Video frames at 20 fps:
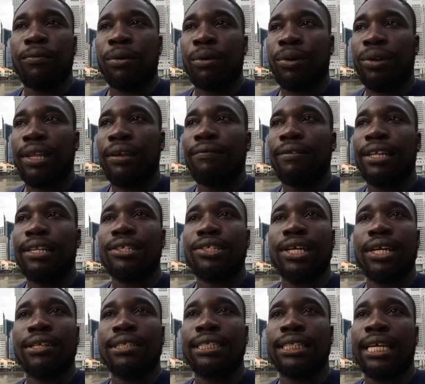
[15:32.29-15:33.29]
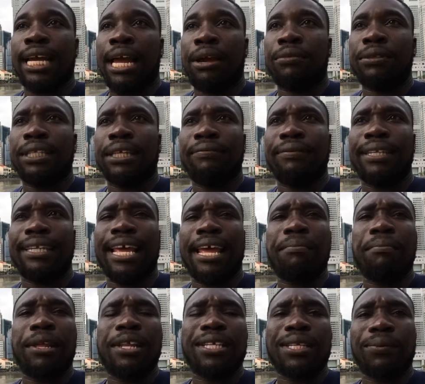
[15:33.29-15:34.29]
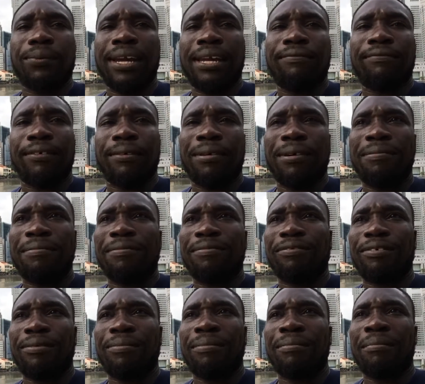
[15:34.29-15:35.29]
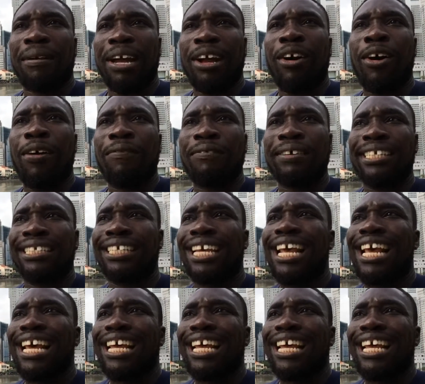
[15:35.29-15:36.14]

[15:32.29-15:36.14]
We were living in Chelsea. I was living 10 minutes away from my office.